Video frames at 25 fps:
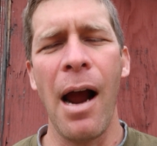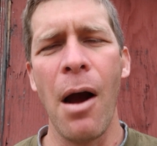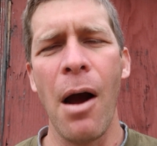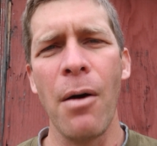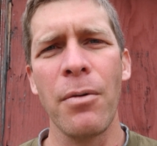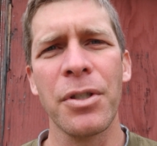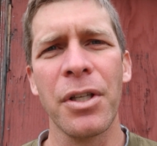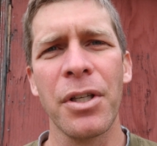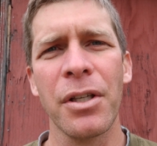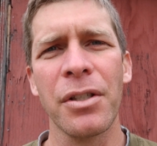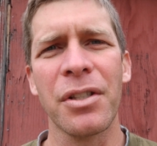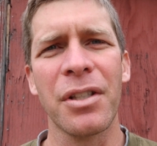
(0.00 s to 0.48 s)
I
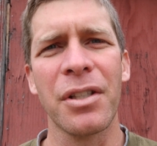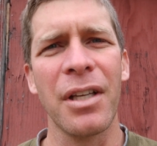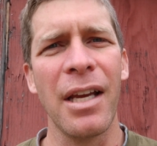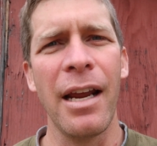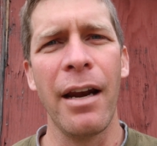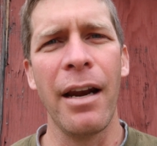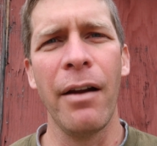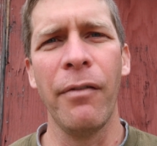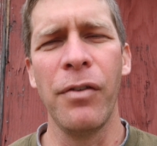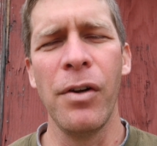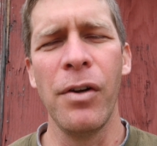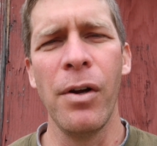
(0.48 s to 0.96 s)
was just
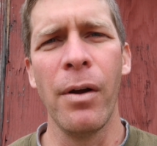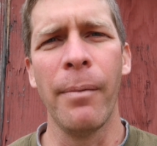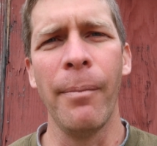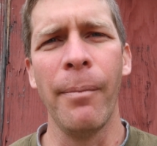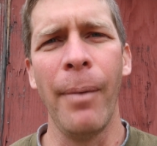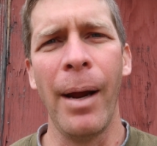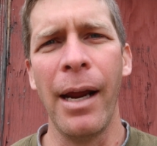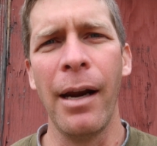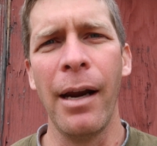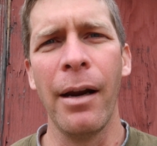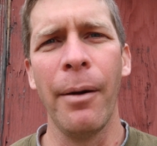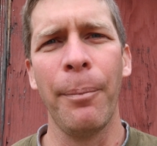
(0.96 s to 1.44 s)
seeing if you had
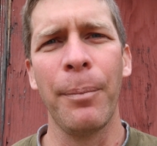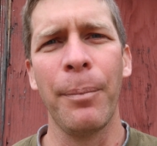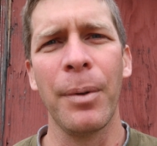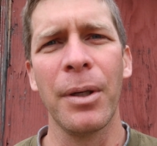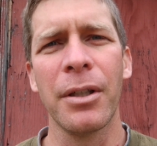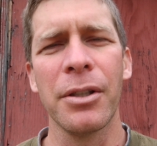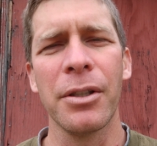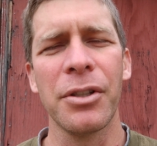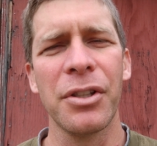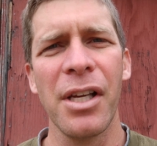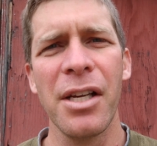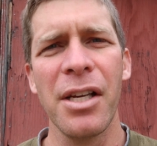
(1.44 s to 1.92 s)
made up a
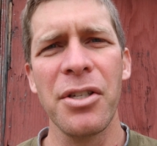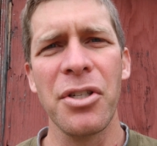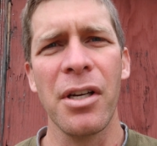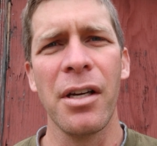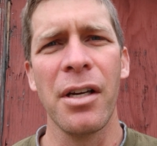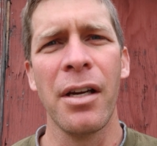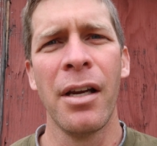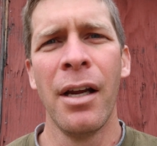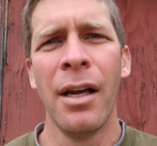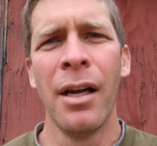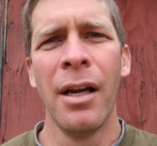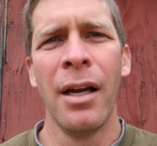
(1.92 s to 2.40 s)

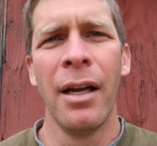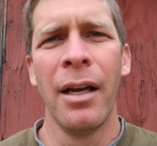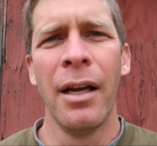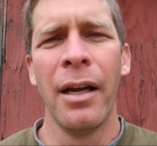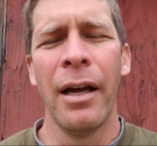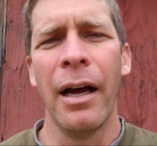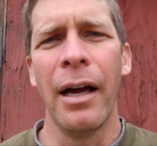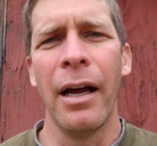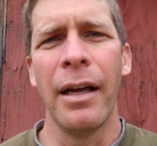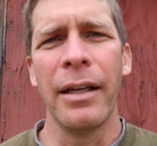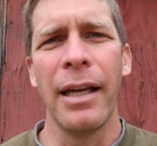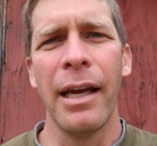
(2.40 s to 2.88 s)
decision
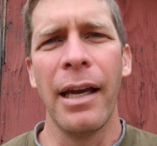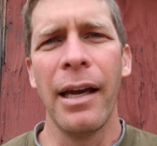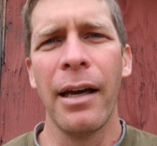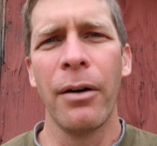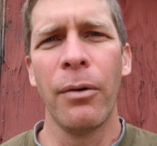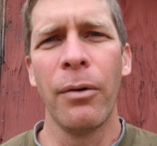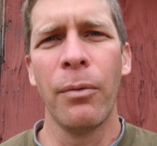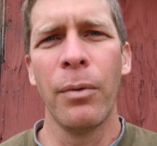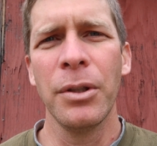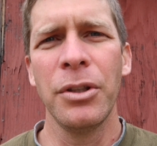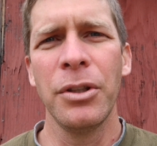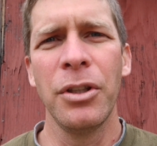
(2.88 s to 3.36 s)
uh, yeah,
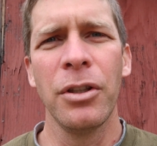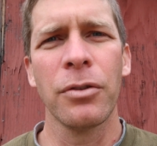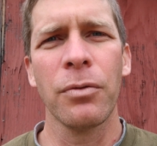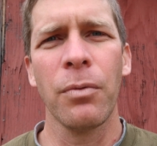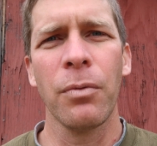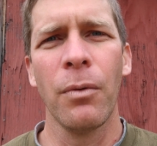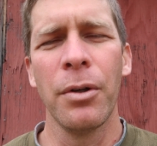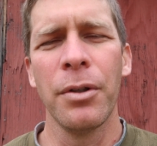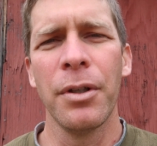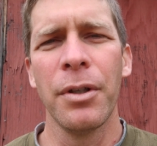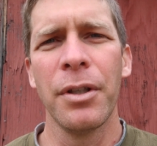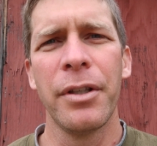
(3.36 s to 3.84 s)
on what you was
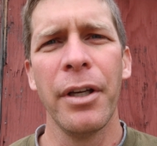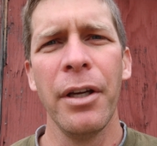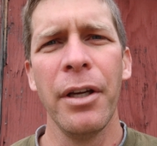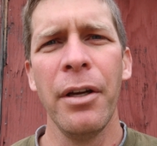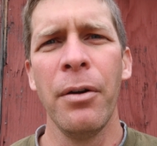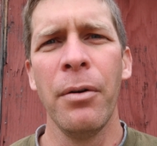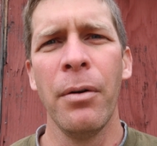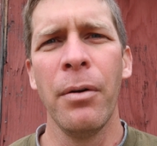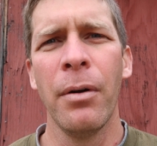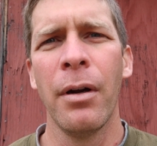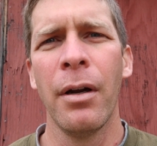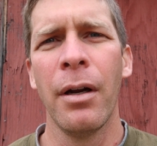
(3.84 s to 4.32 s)
wanting to
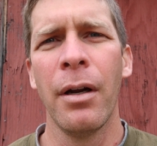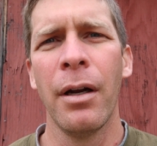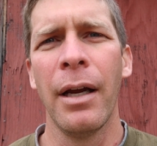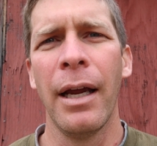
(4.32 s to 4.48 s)
do.